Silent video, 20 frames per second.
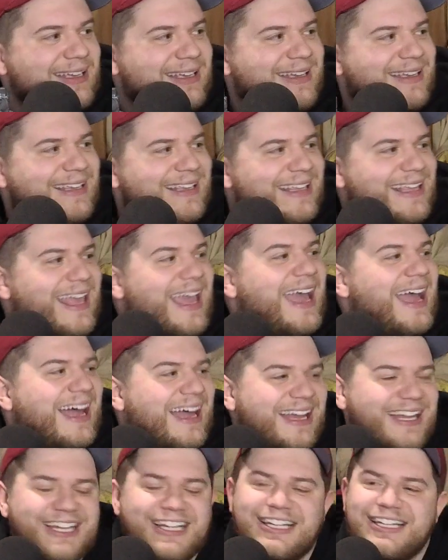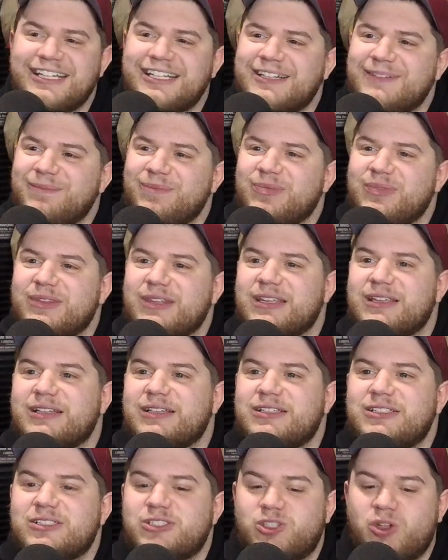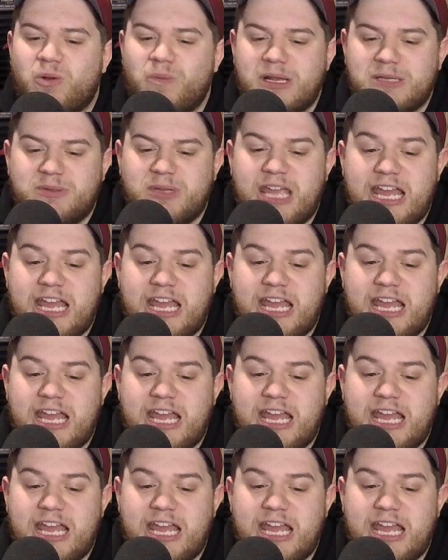it, yeah. It, it must be something. Big. So it must